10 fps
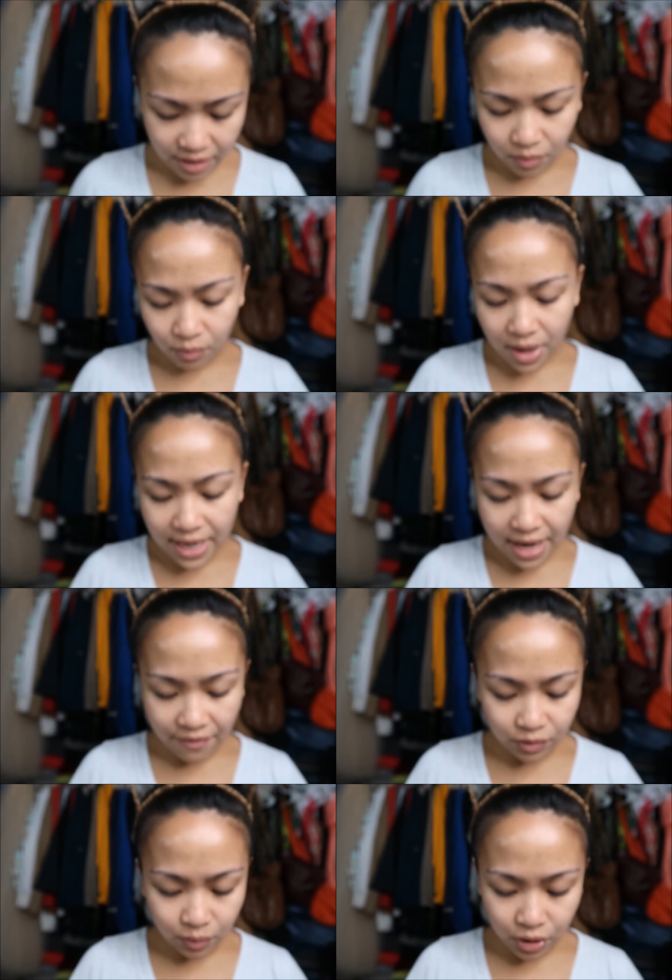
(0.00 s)
then right
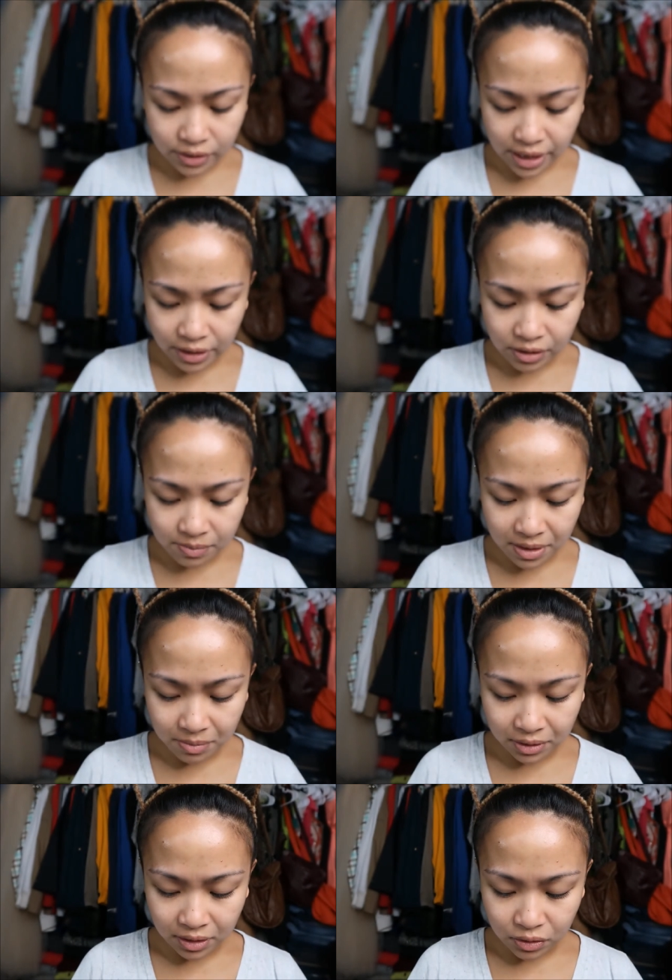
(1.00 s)
afterwards I use
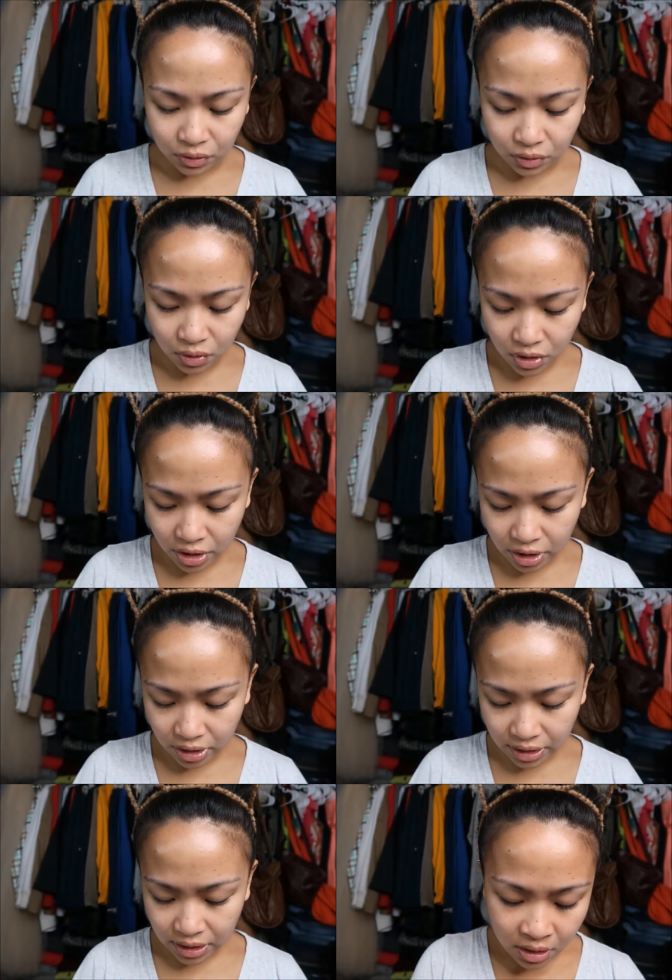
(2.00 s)
Maybelline New York.